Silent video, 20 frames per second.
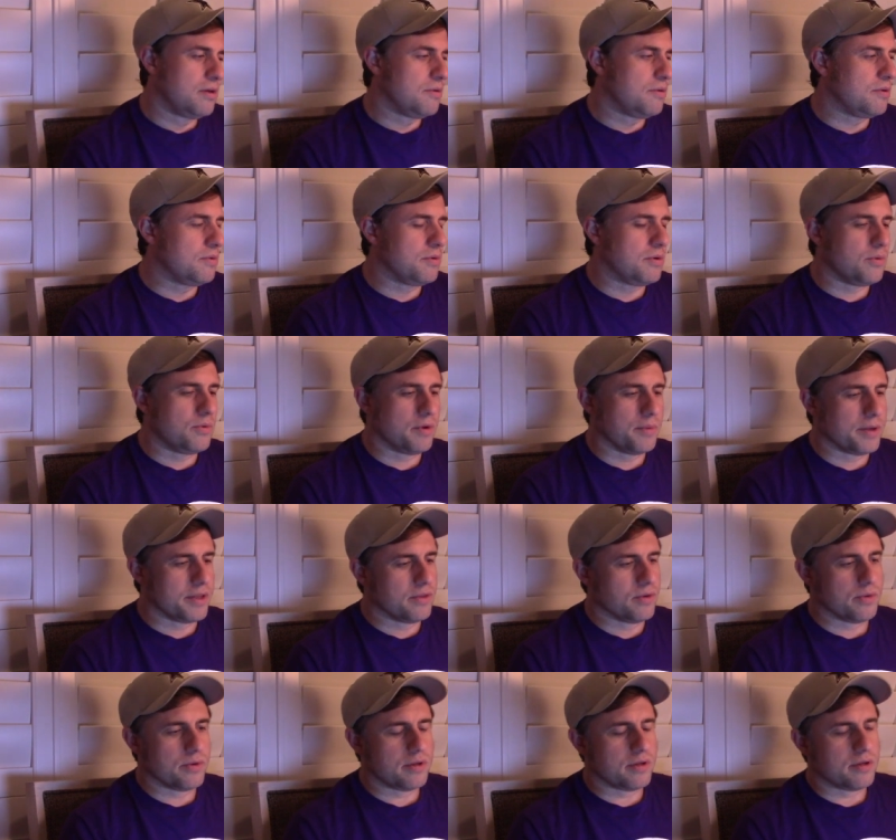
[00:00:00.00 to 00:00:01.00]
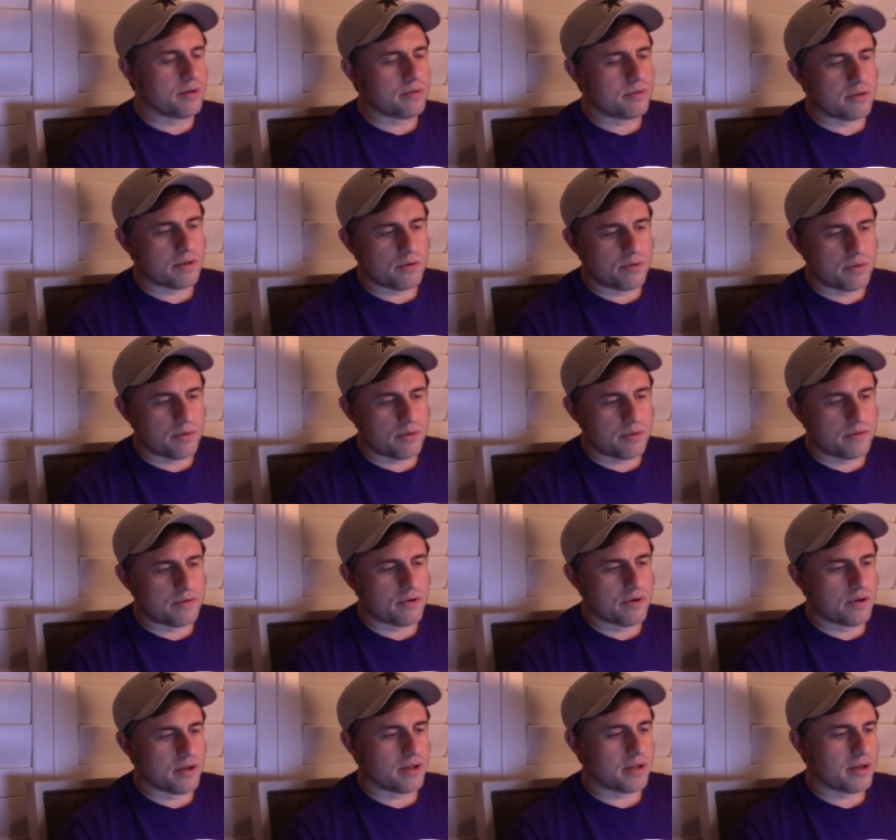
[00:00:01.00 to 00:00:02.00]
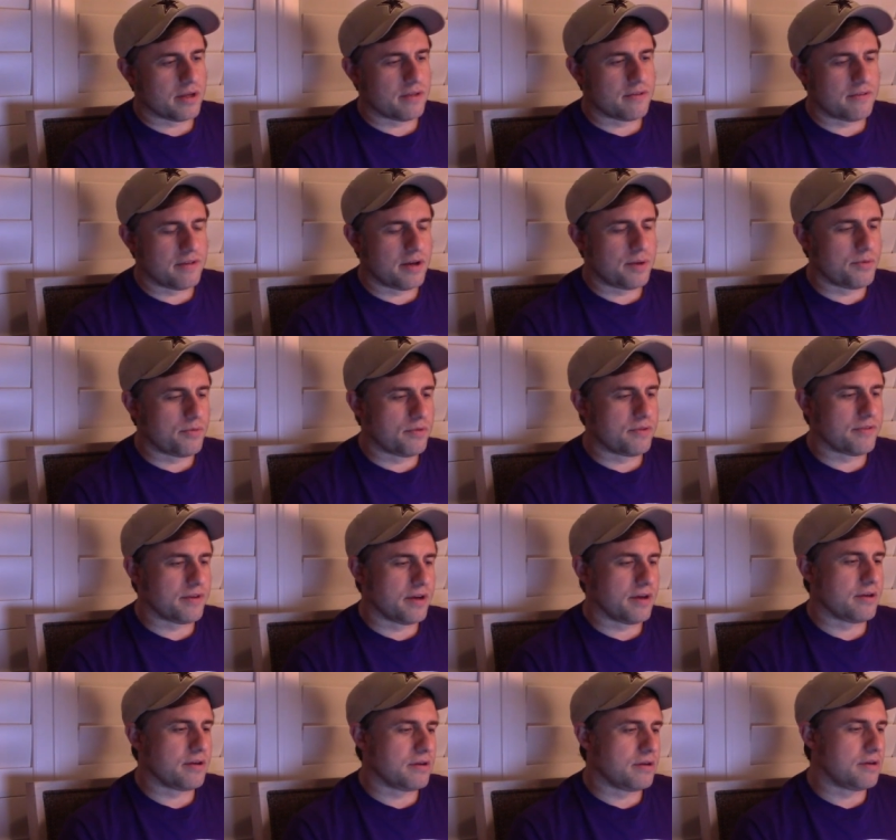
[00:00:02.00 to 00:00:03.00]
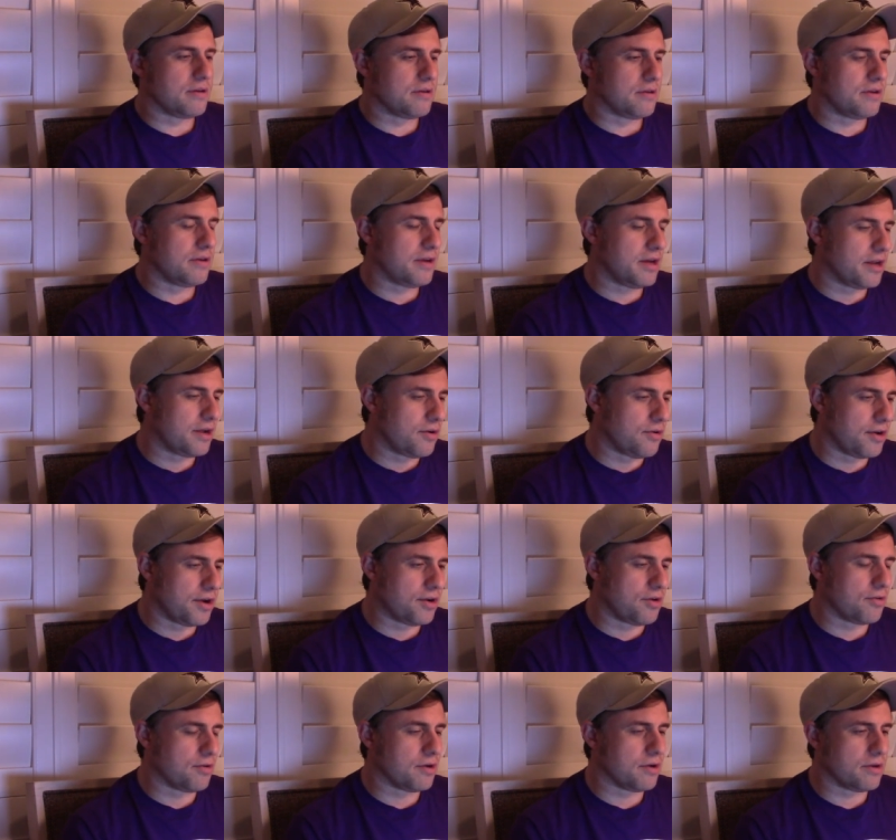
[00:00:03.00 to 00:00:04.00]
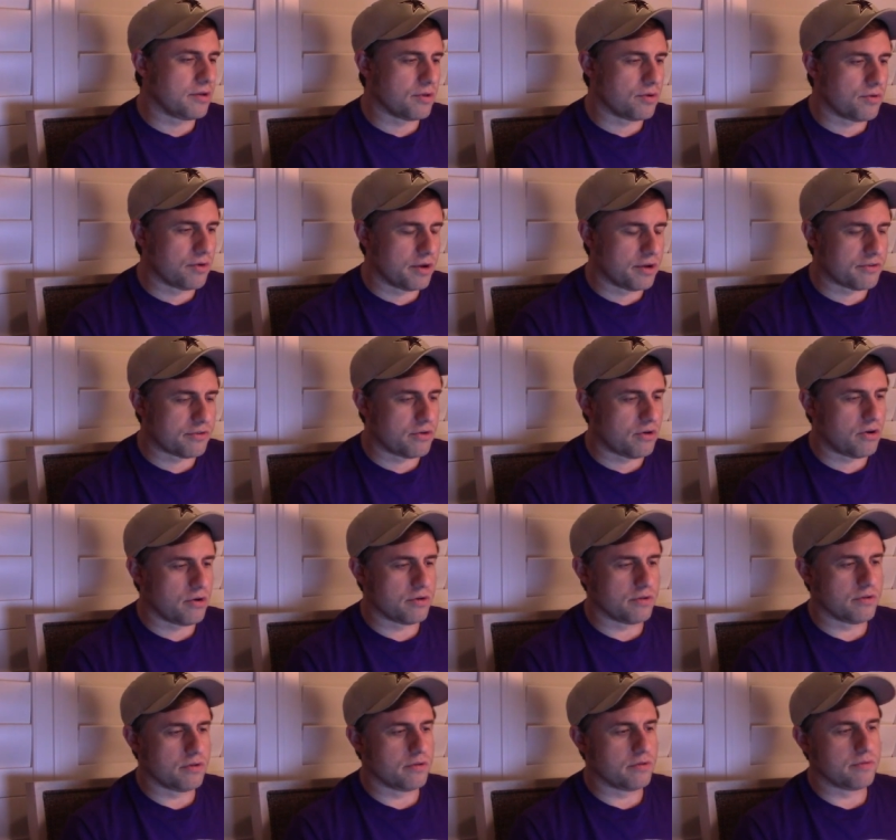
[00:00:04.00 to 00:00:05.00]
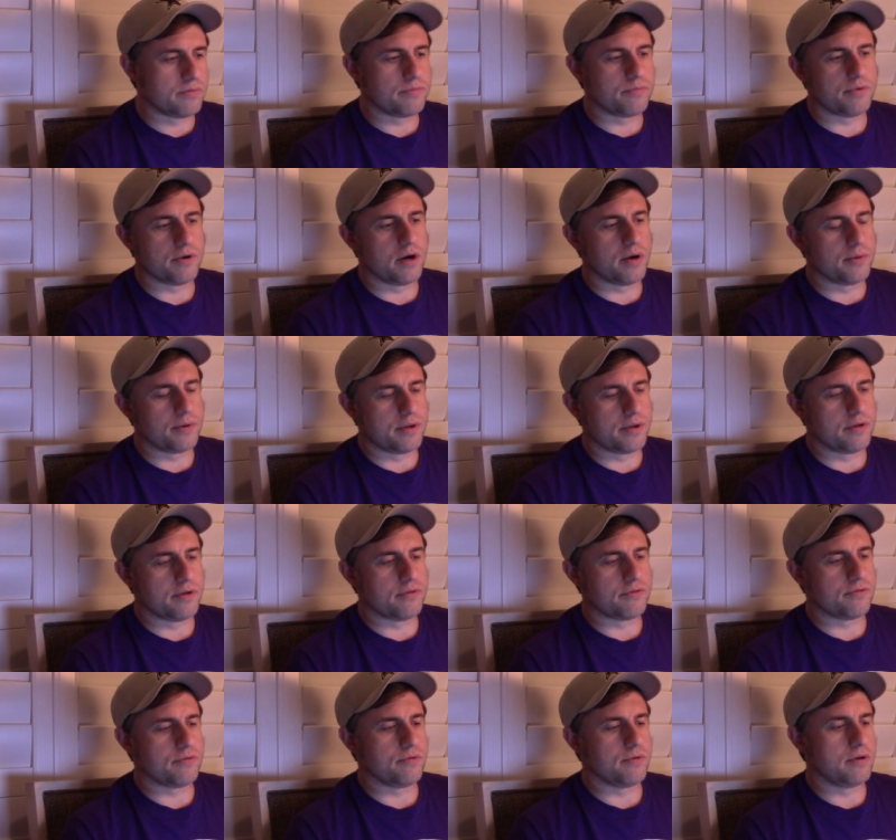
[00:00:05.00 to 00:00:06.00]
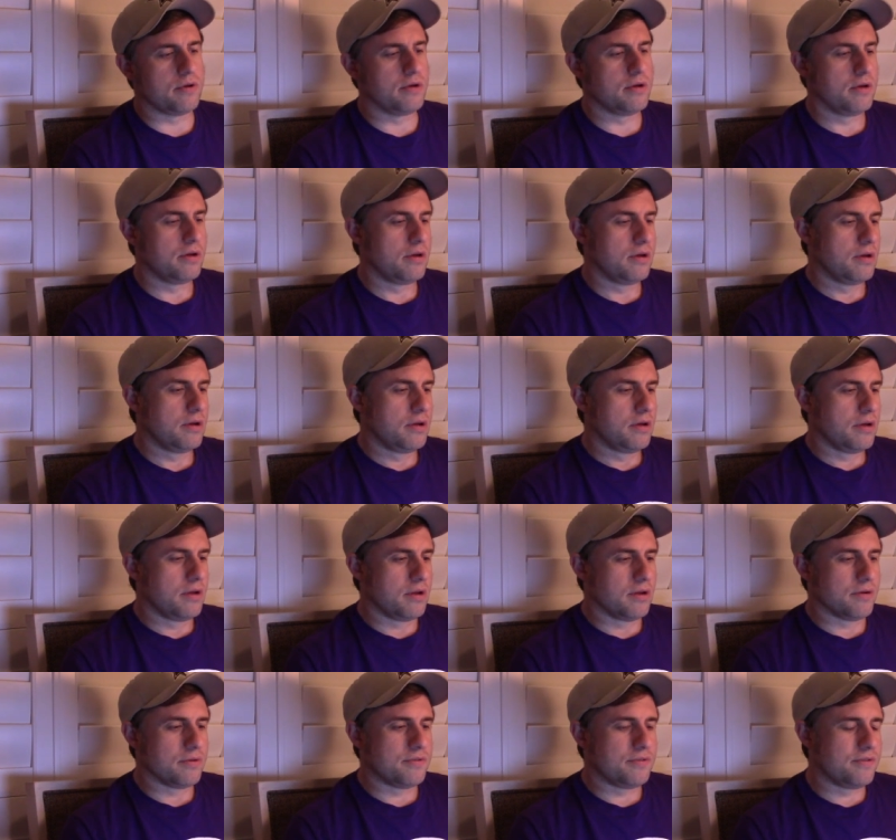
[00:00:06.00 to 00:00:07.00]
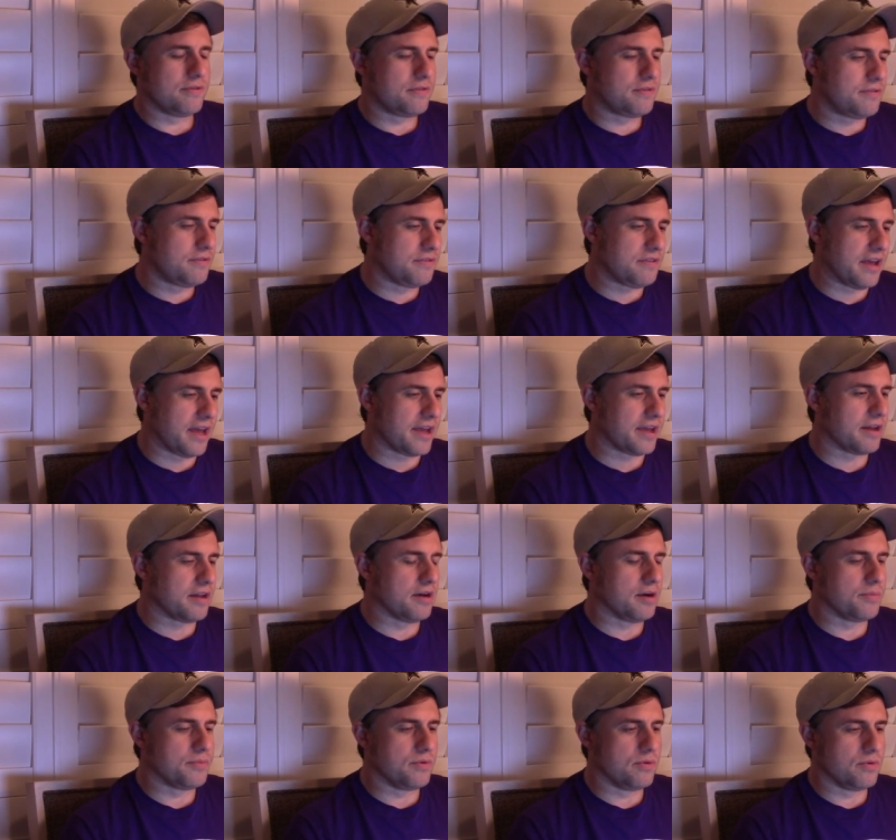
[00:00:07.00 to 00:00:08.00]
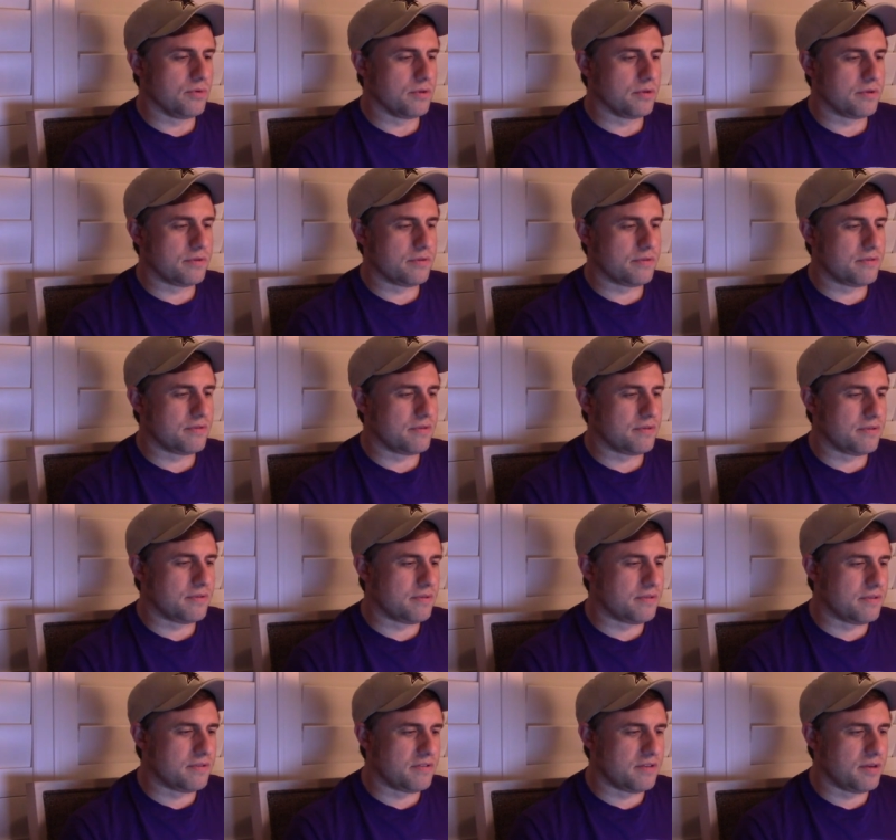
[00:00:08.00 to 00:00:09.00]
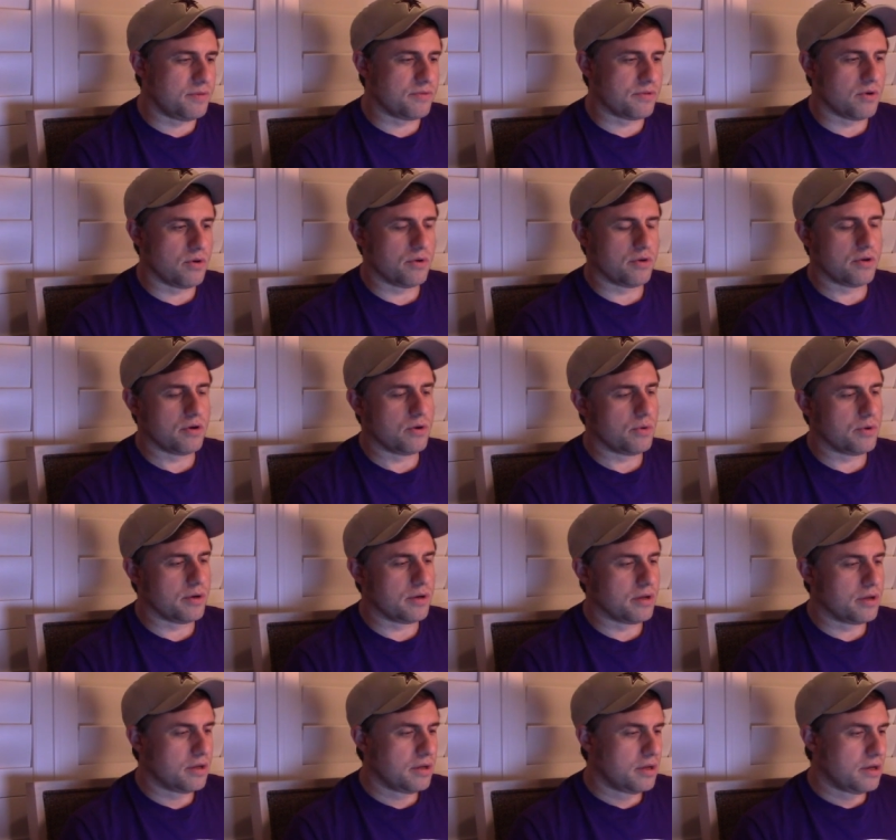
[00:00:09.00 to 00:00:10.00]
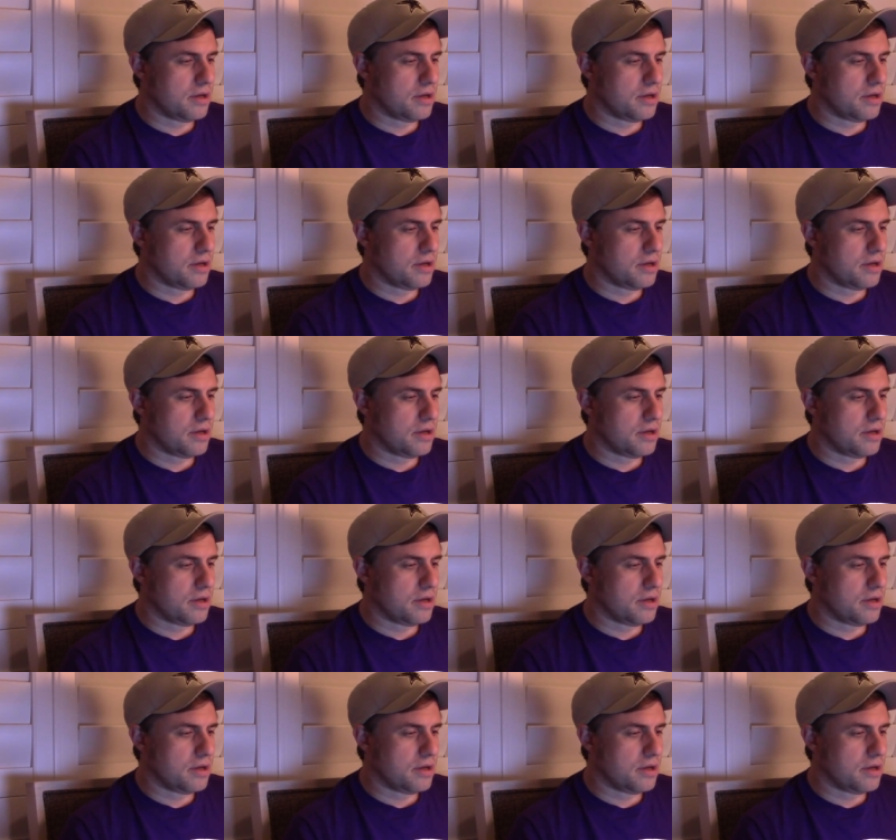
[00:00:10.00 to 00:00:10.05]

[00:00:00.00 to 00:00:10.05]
what am I doing here? Like, what's going on? Like, it's time to retire. You know, you had a great career. You're the greatest Cardinal probably in history. You know, just hang it up, dude. This team's going nowhere.